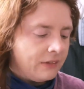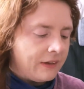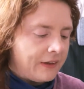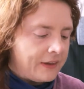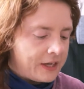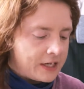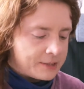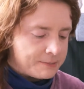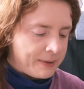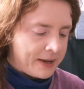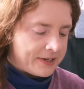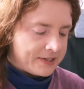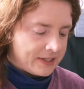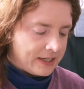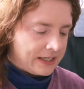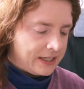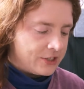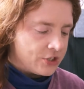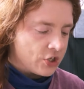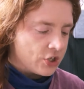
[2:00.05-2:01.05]
It is
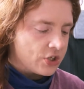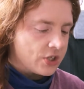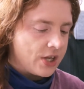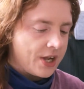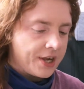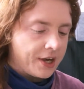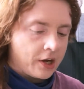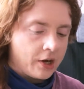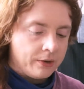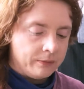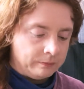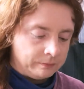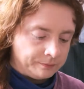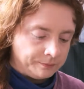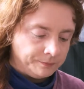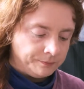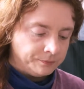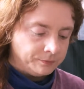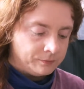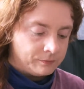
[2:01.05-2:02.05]
basically just like
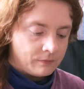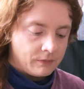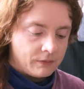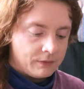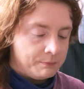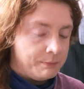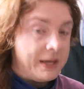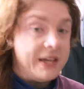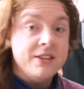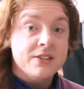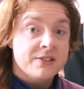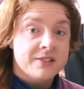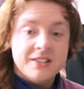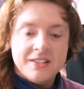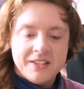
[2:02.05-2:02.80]
peas.